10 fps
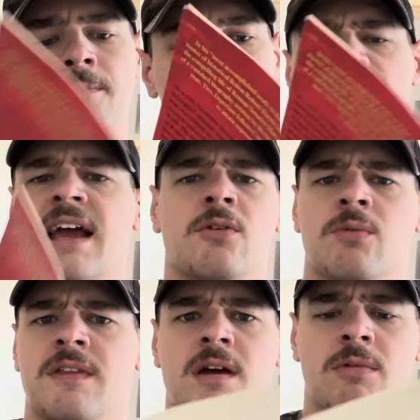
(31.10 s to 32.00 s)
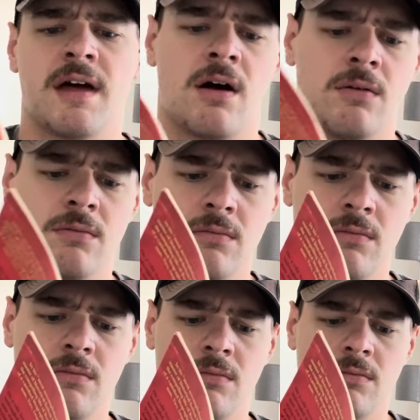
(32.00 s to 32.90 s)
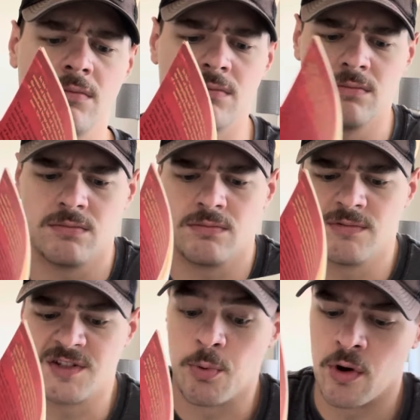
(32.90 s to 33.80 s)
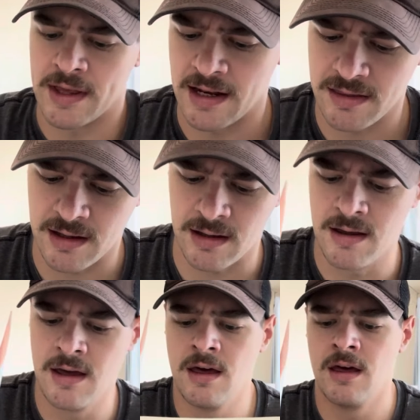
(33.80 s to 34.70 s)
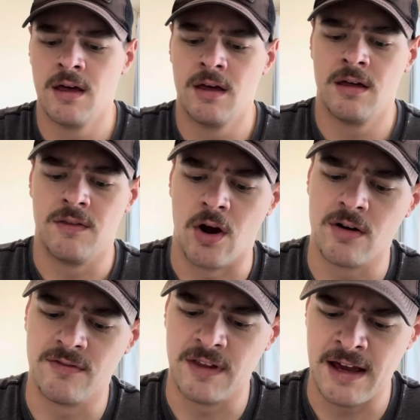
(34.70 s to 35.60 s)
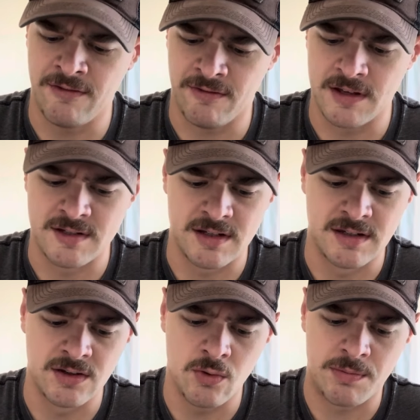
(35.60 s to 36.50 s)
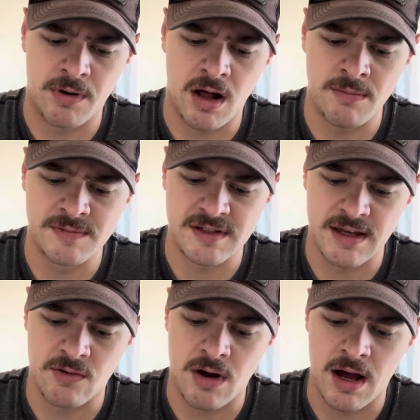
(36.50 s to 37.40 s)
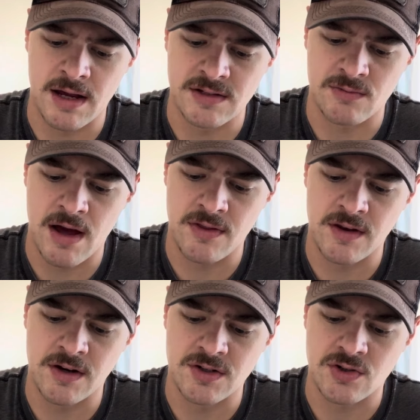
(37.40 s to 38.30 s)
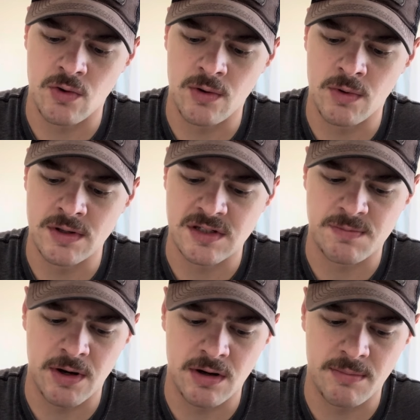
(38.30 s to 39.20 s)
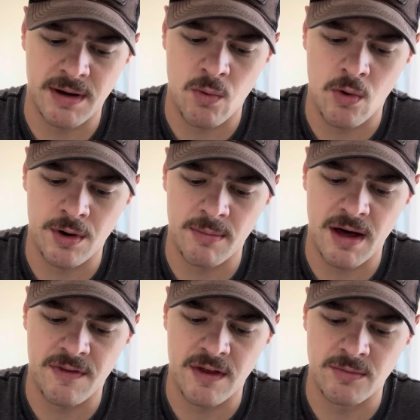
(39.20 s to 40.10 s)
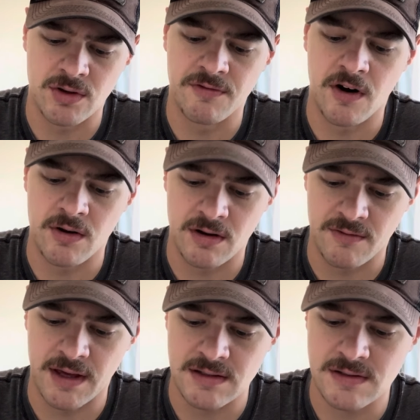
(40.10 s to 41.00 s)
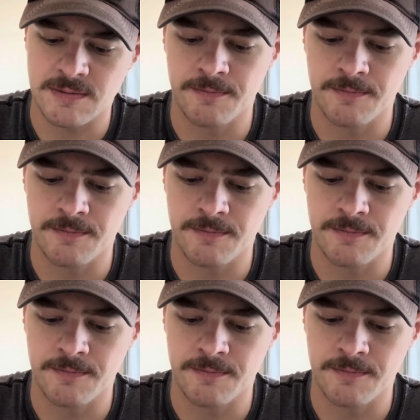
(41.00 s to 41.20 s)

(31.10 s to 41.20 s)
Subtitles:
And I can read them without spoiling anything. The art of life is to deal with problems as they arise, rather than destroy one's spirit by worrying about them too far in advance.